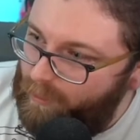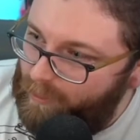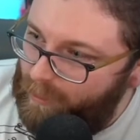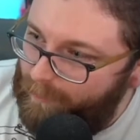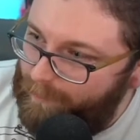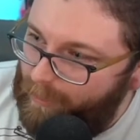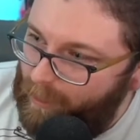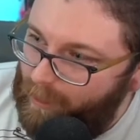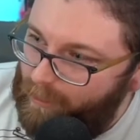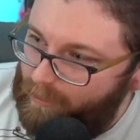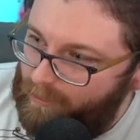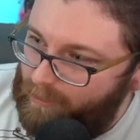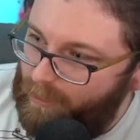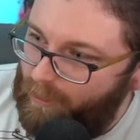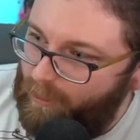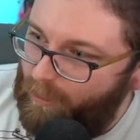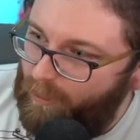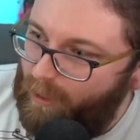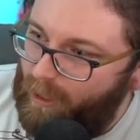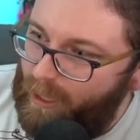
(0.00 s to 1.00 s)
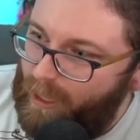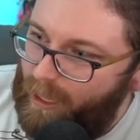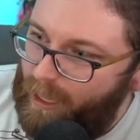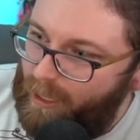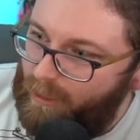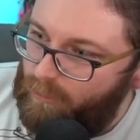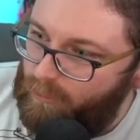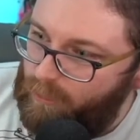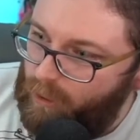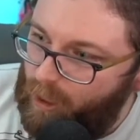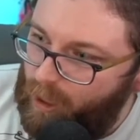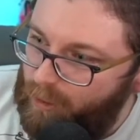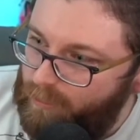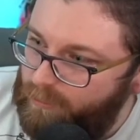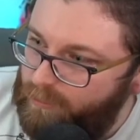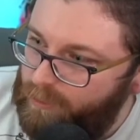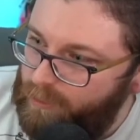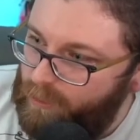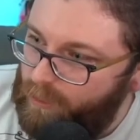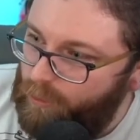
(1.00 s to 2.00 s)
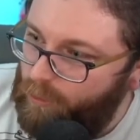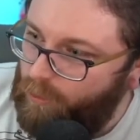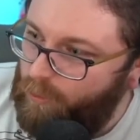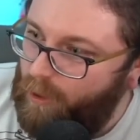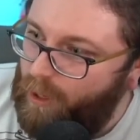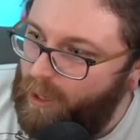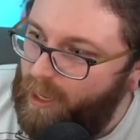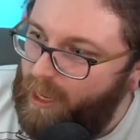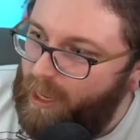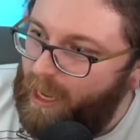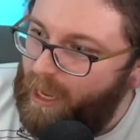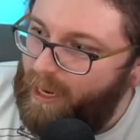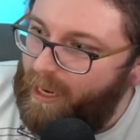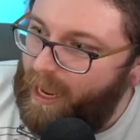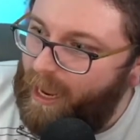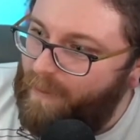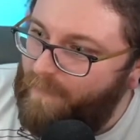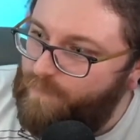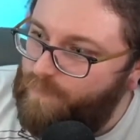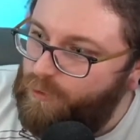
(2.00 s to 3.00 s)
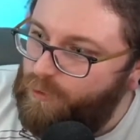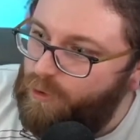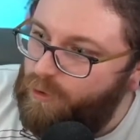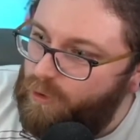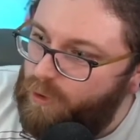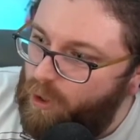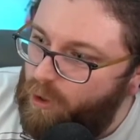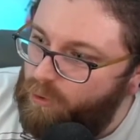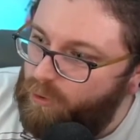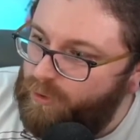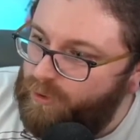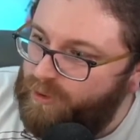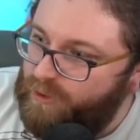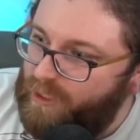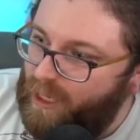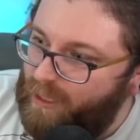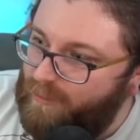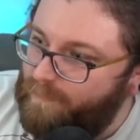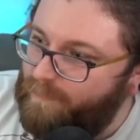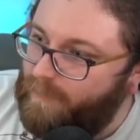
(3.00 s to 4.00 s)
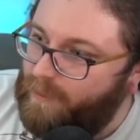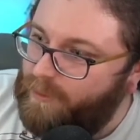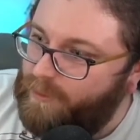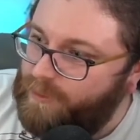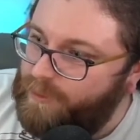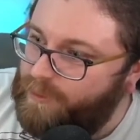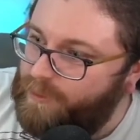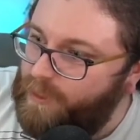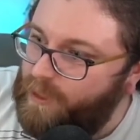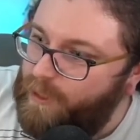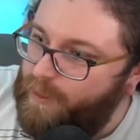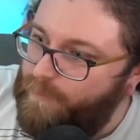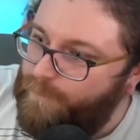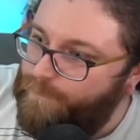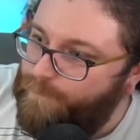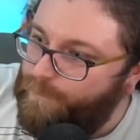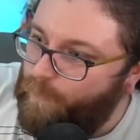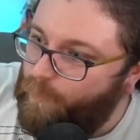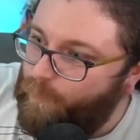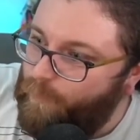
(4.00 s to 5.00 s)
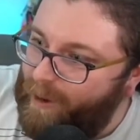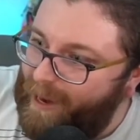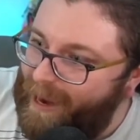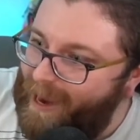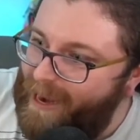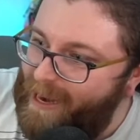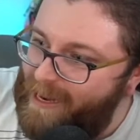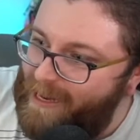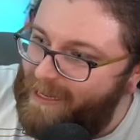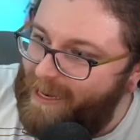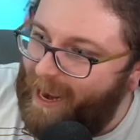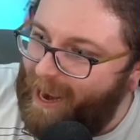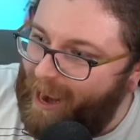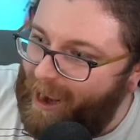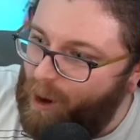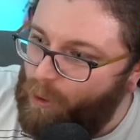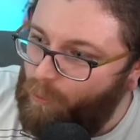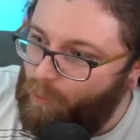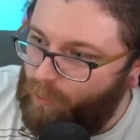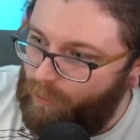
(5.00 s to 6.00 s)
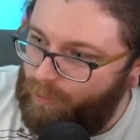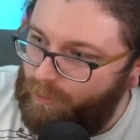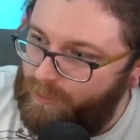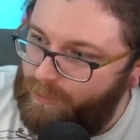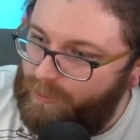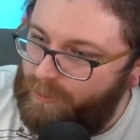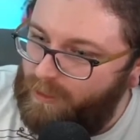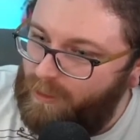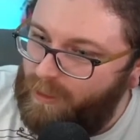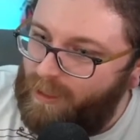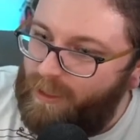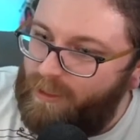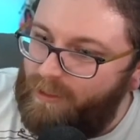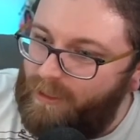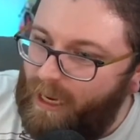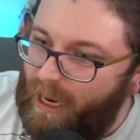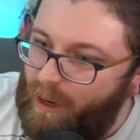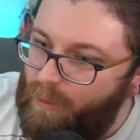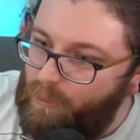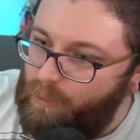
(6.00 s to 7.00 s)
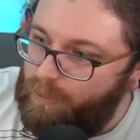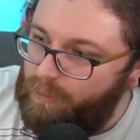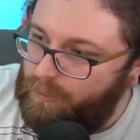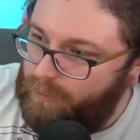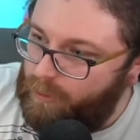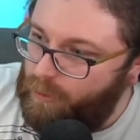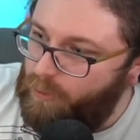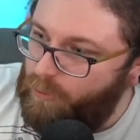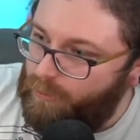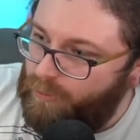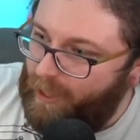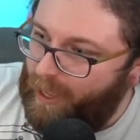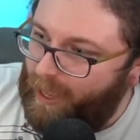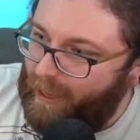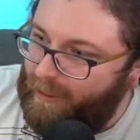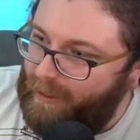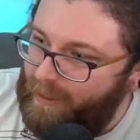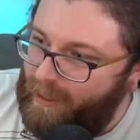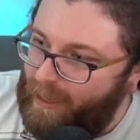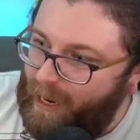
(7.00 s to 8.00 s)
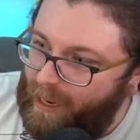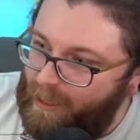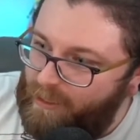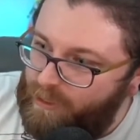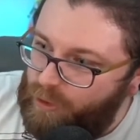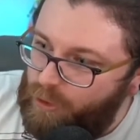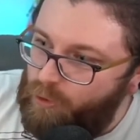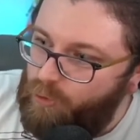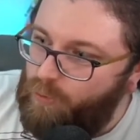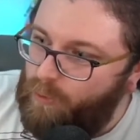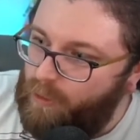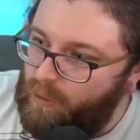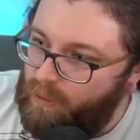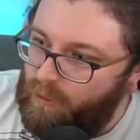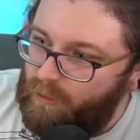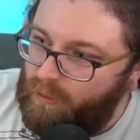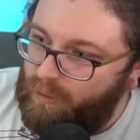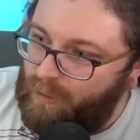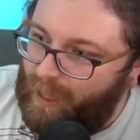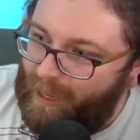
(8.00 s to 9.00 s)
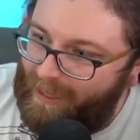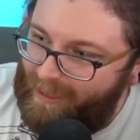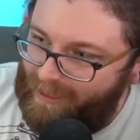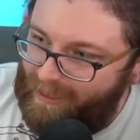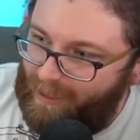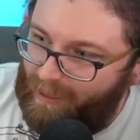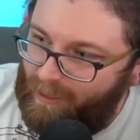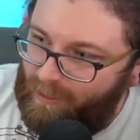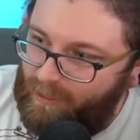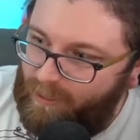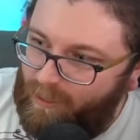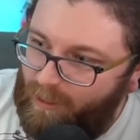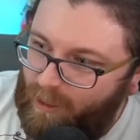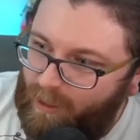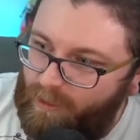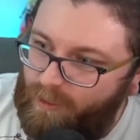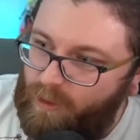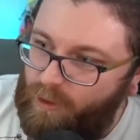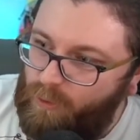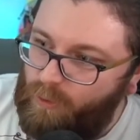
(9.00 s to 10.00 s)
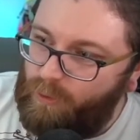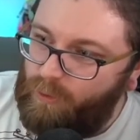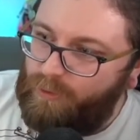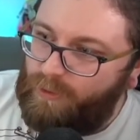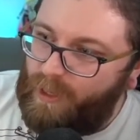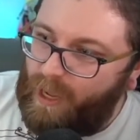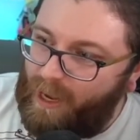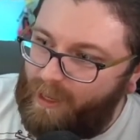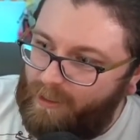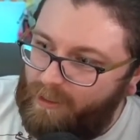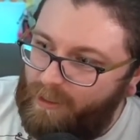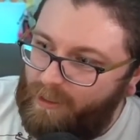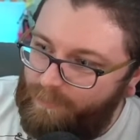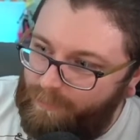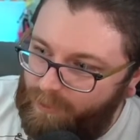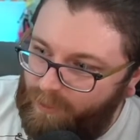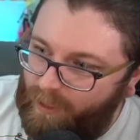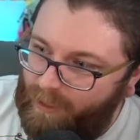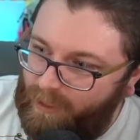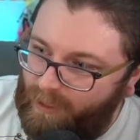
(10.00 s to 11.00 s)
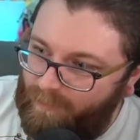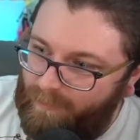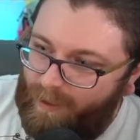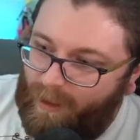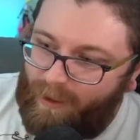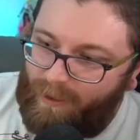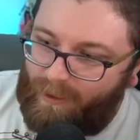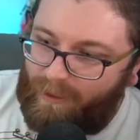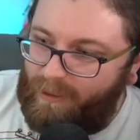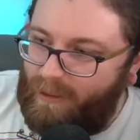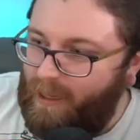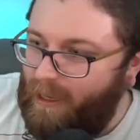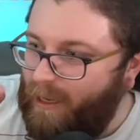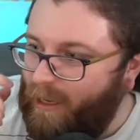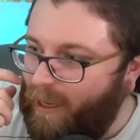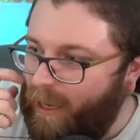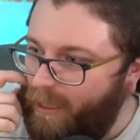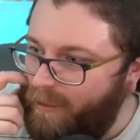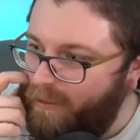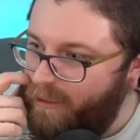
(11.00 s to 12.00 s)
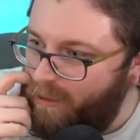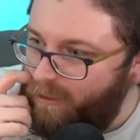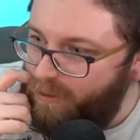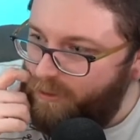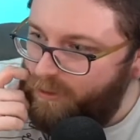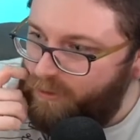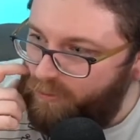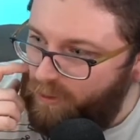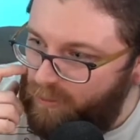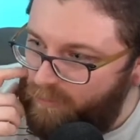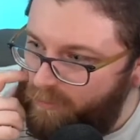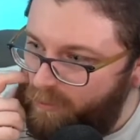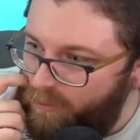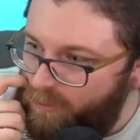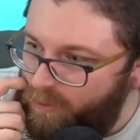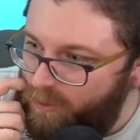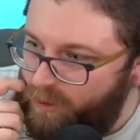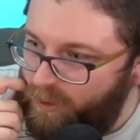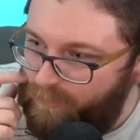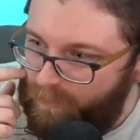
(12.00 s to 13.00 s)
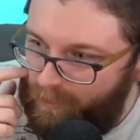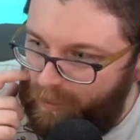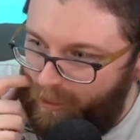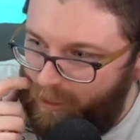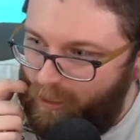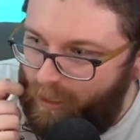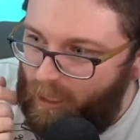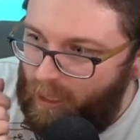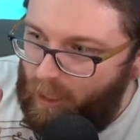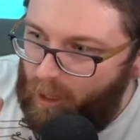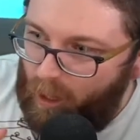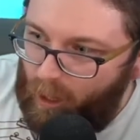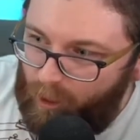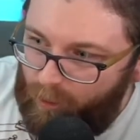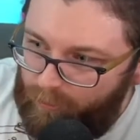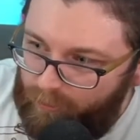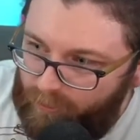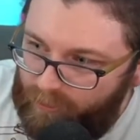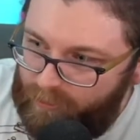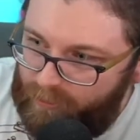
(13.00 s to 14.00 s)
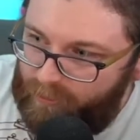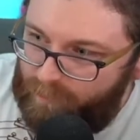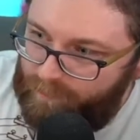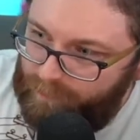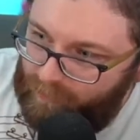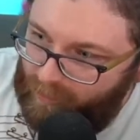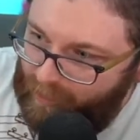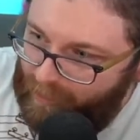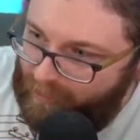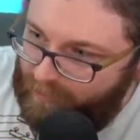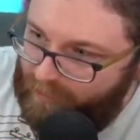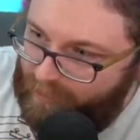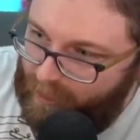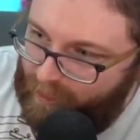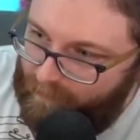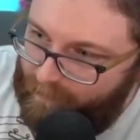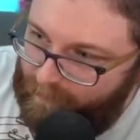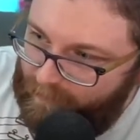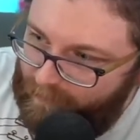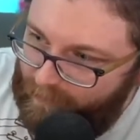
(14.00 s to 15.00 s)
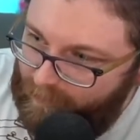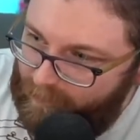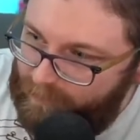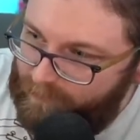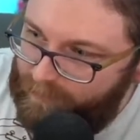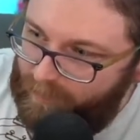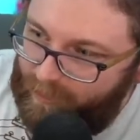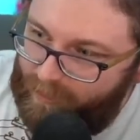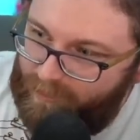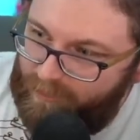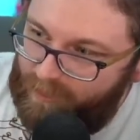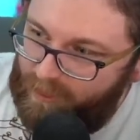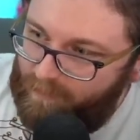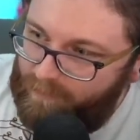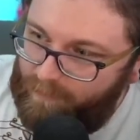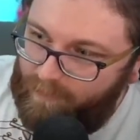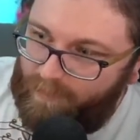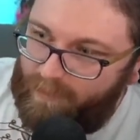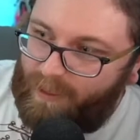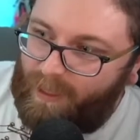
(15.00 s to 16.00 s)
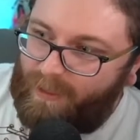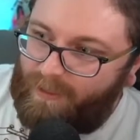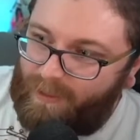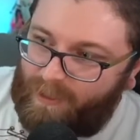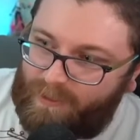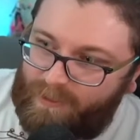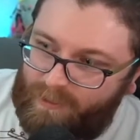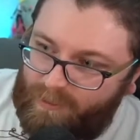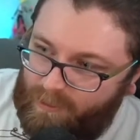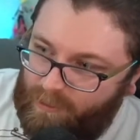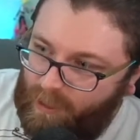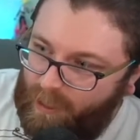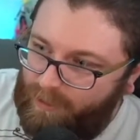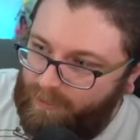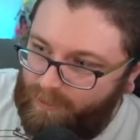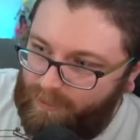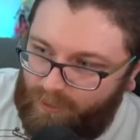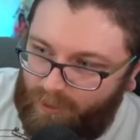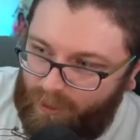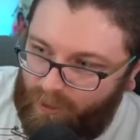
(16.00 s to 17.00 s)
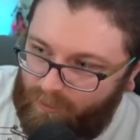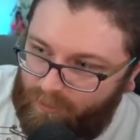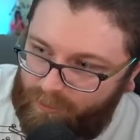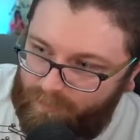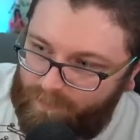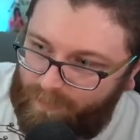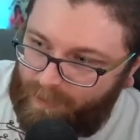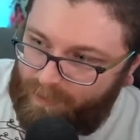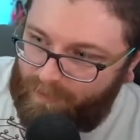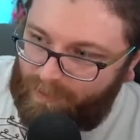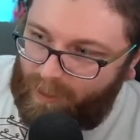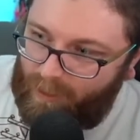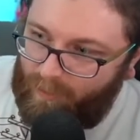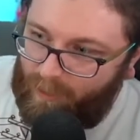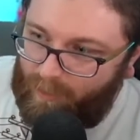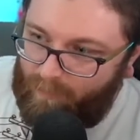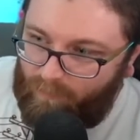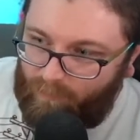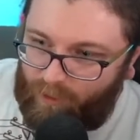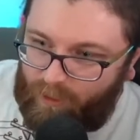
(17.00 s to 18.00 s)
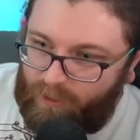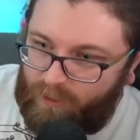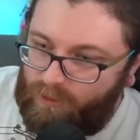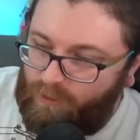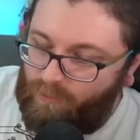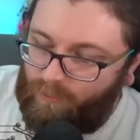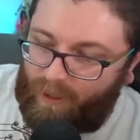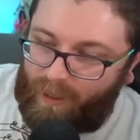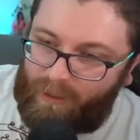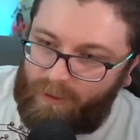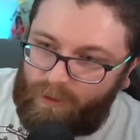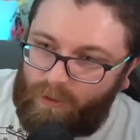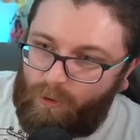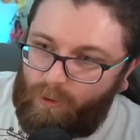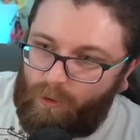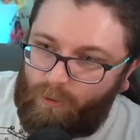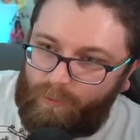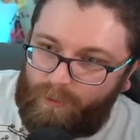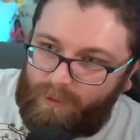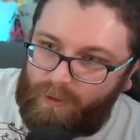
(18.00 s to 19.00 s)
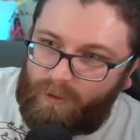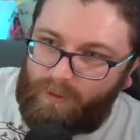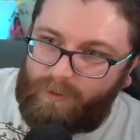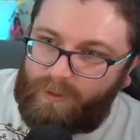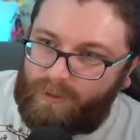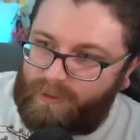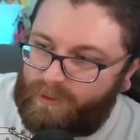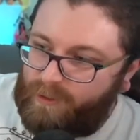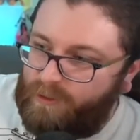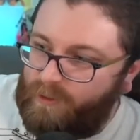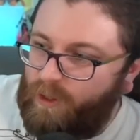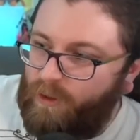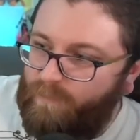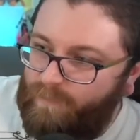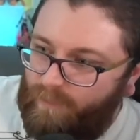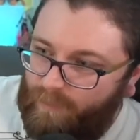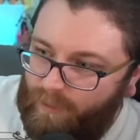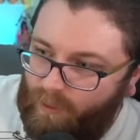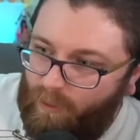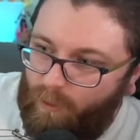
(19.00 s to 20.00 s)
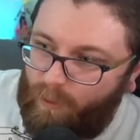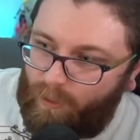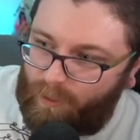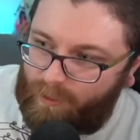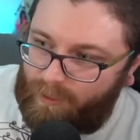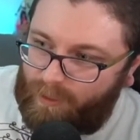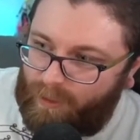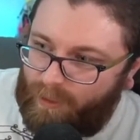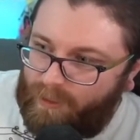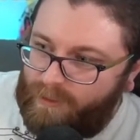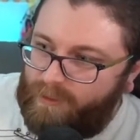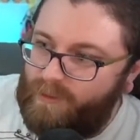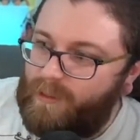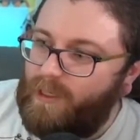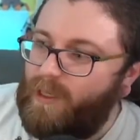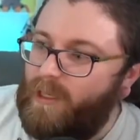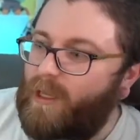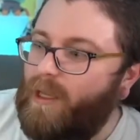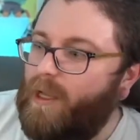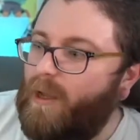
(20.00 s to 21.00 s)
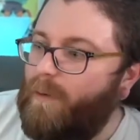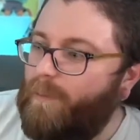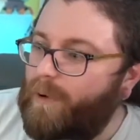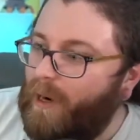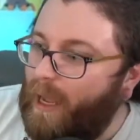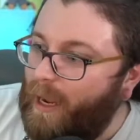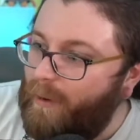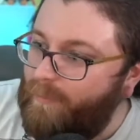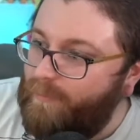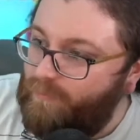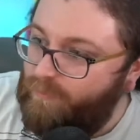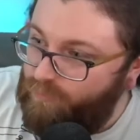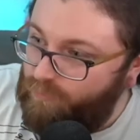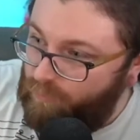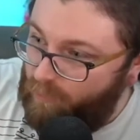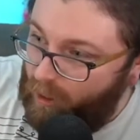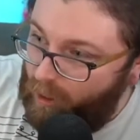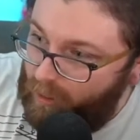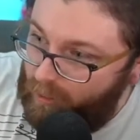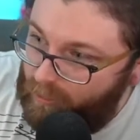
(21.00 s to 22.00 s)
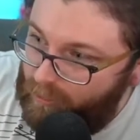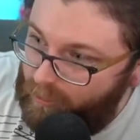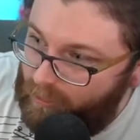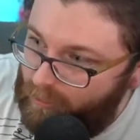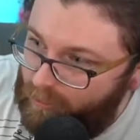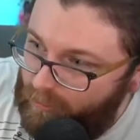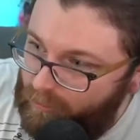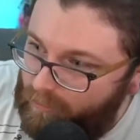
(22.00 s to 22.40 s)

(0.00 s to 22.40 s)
to come on here and talk to you and have no segments for 8 hours, then I will do that and you will like it and you will not complain about it. That's how the stream used to be. All this planned segment, this planned segment, that. That's the channel's big now. I'm rich. Great, cool. We do this. It's all very organized. But I'm drunk